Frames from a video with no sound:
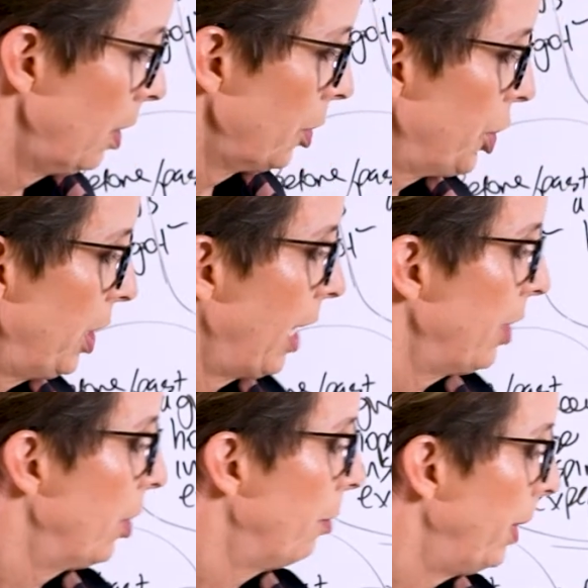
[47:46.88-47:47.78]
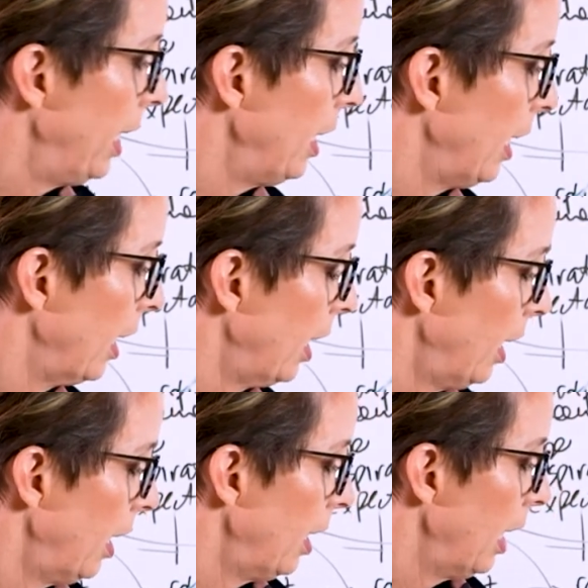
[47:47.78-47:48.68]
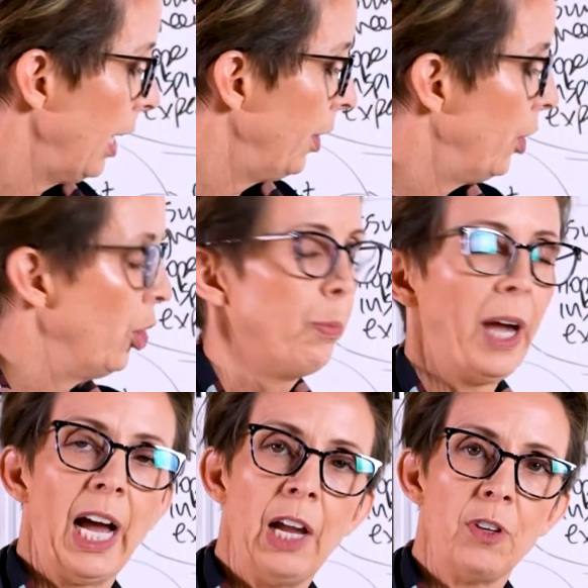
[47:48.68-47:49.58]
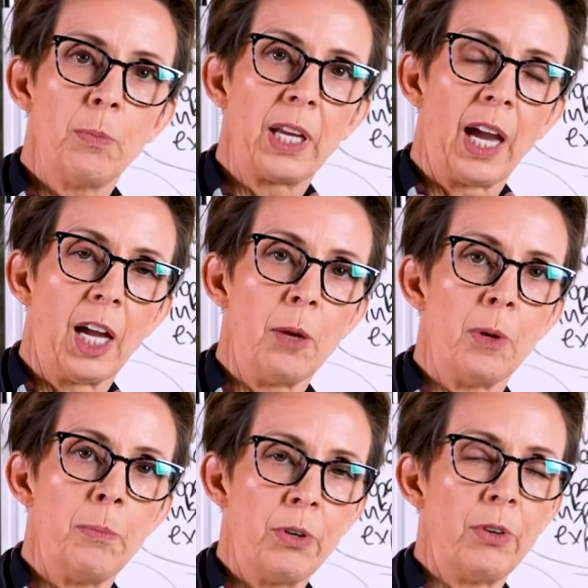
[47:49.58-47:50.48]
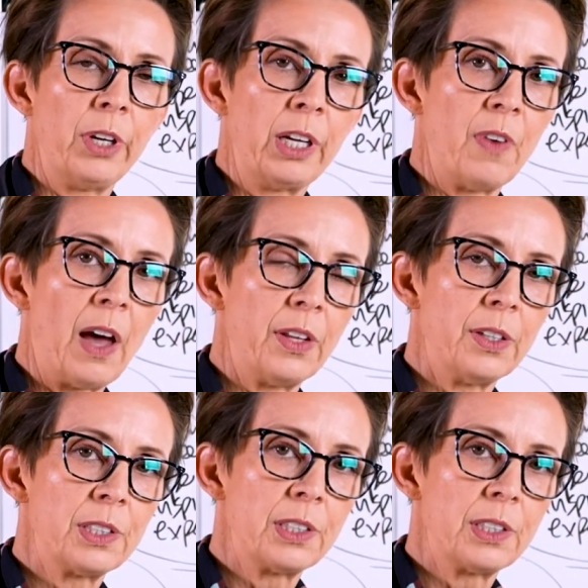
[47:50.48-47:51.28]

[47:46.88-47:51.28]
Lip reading: she added her meaning, and then her behaviour became a mirroring of others,